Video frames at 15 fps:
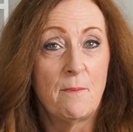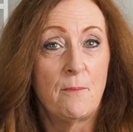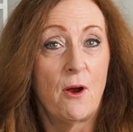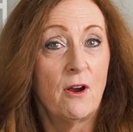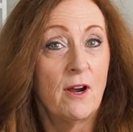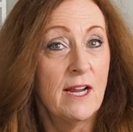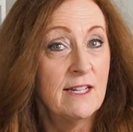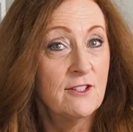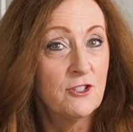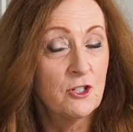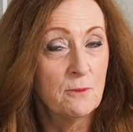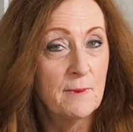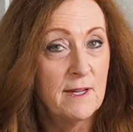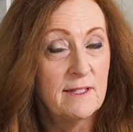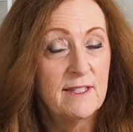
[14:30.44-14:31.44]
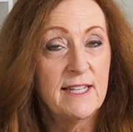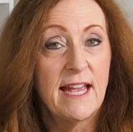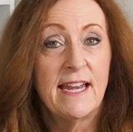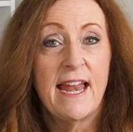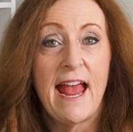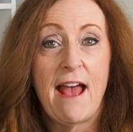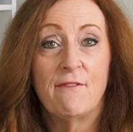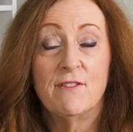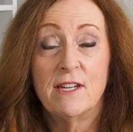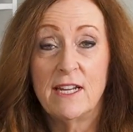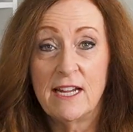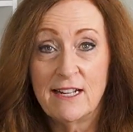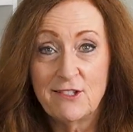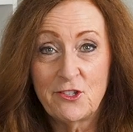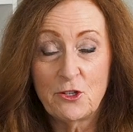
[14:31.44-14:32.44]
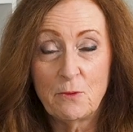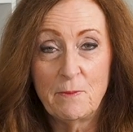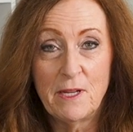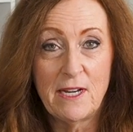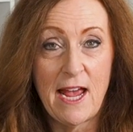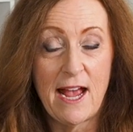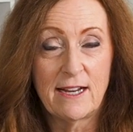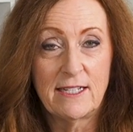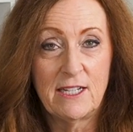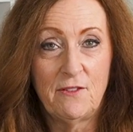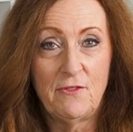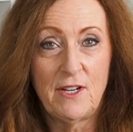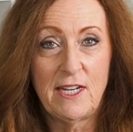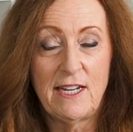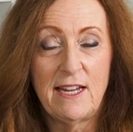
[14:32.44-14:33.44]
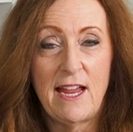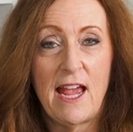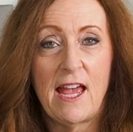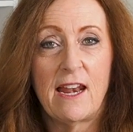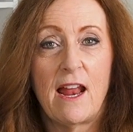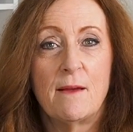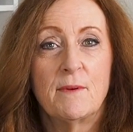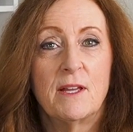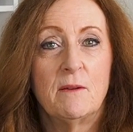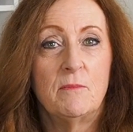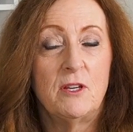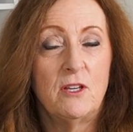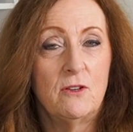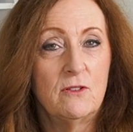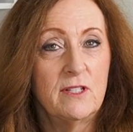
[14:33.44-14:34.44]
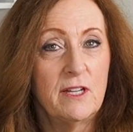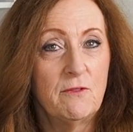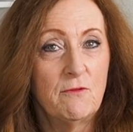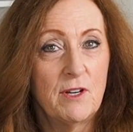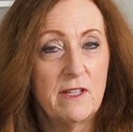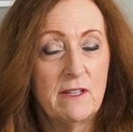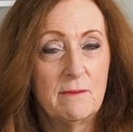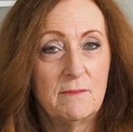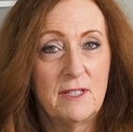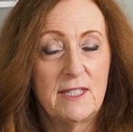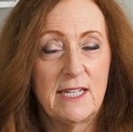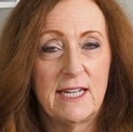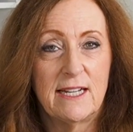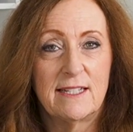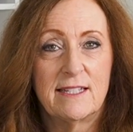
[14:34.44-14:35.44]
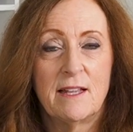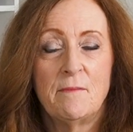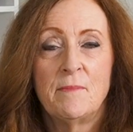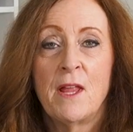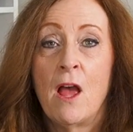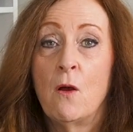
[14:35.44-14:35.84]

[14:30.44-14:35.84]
up our instruments and have an instrument activity, and I'm going to be using rhythm sticks.